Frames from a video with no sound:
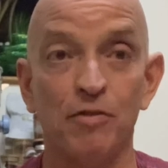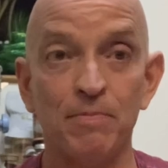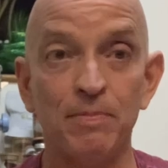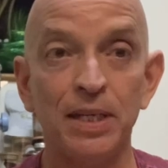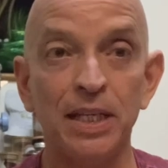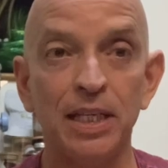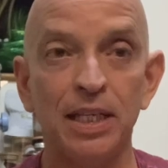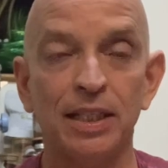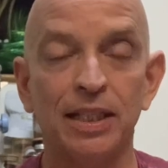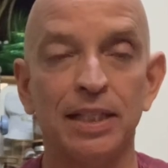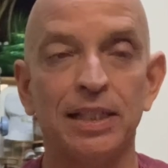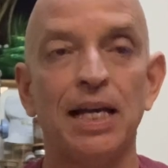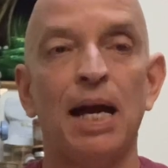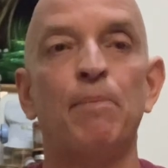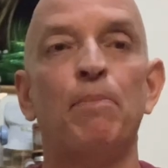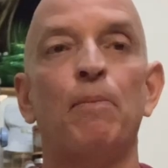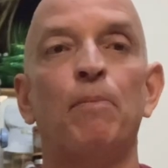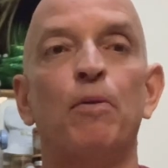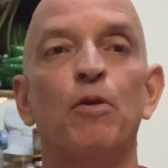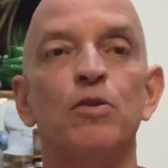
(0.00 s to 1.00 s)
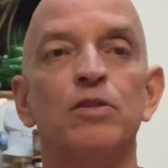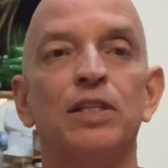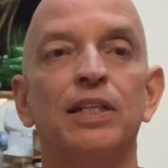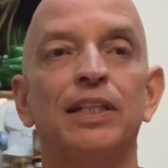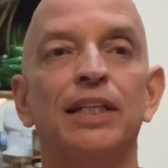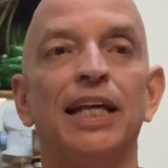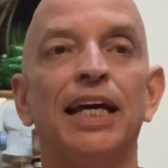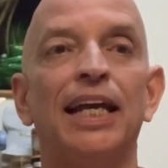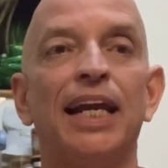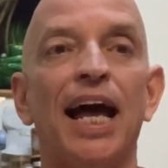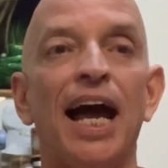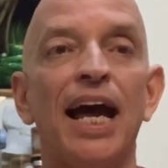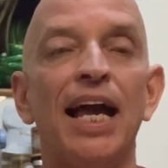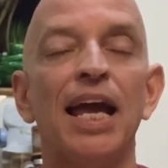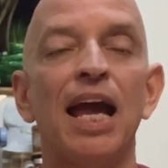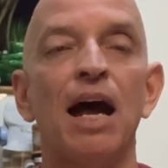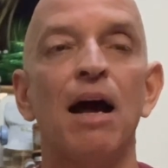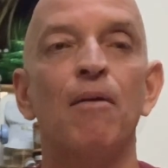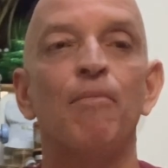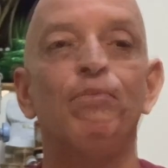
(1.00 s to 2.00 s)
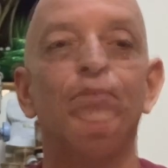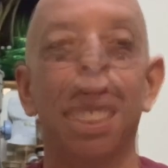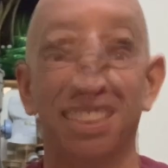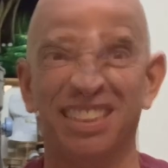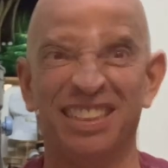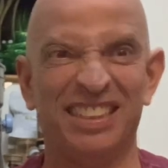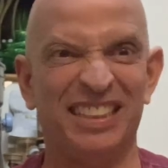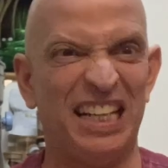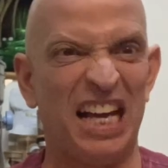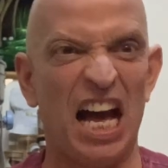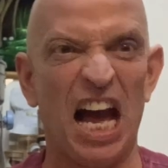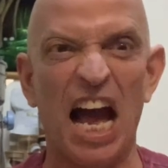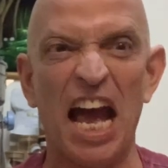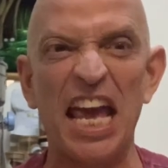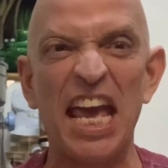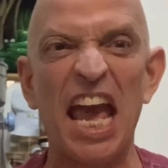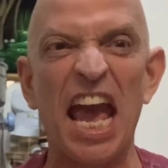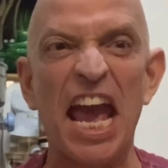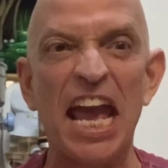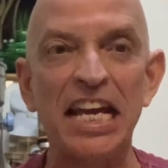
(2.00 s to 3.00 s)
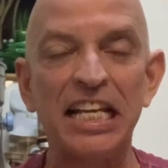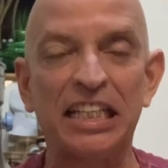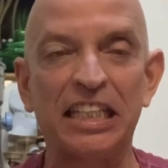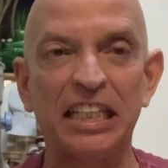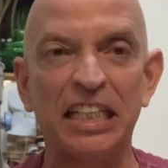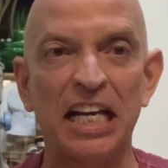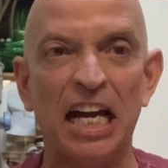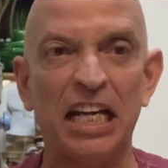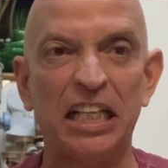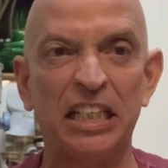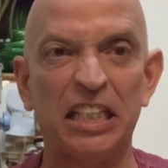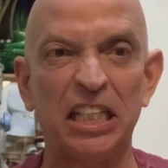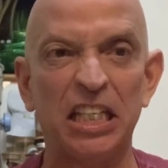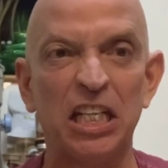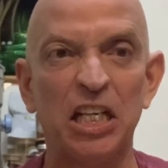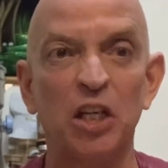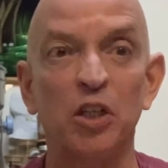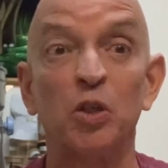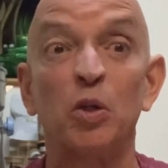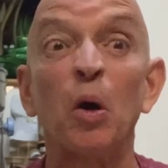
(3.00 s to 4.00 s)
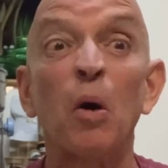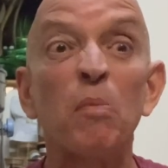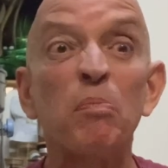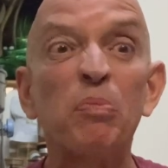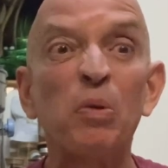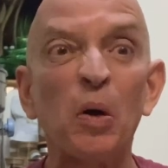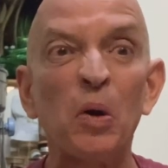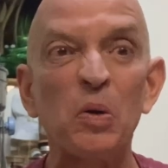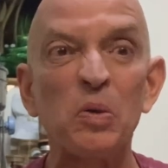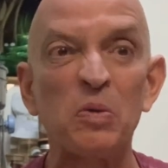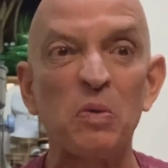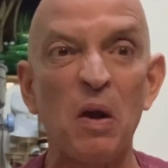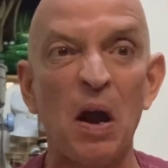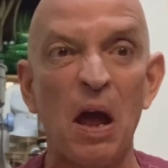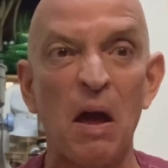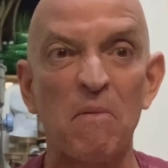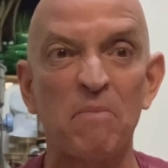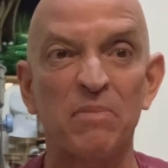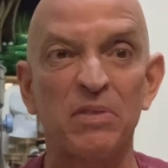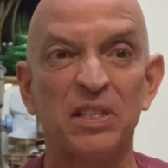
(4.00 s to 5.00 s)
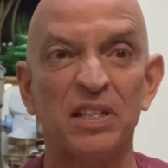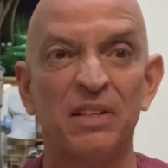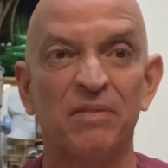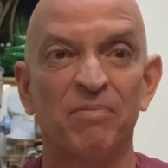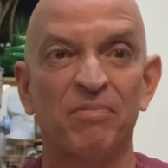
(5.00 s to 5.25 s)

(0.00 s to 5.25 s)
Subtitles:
me, the type of person that I am, I hate the idea. You're programmed.